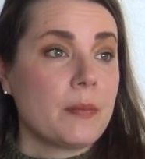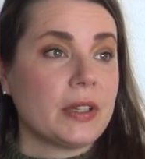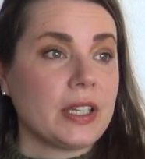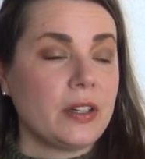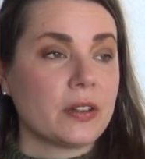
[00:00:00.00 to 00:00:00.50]

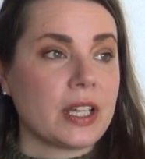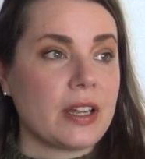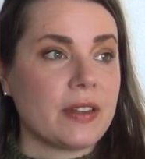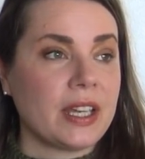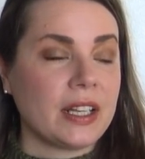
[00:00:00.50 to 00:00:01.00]
but I don't
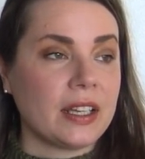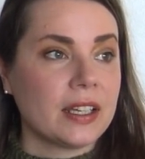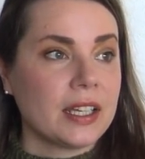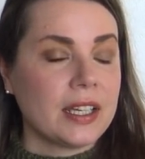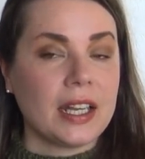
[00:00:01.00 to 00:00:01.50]
have
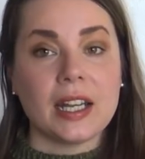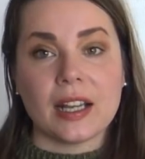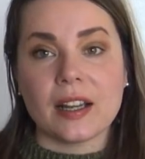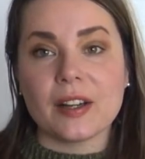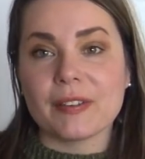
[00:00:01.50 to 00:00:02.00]
any
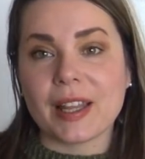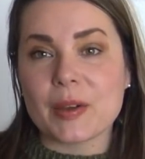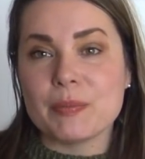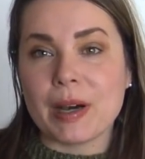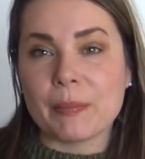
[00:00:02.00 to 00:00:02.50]
kind of
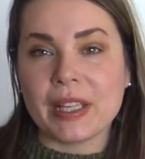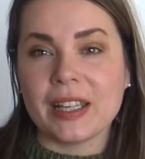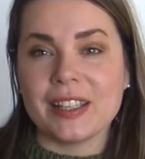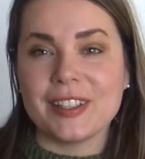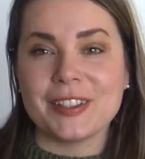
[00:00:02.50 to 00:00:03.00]
like
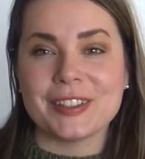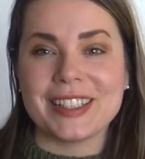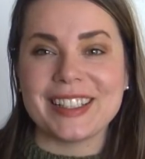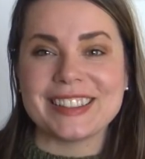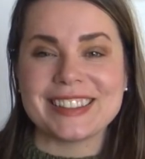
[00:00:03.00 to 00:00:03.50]
mommy
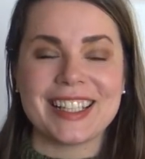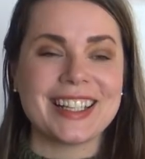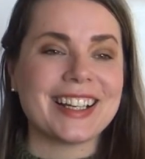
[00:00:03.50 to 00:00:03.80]
duties,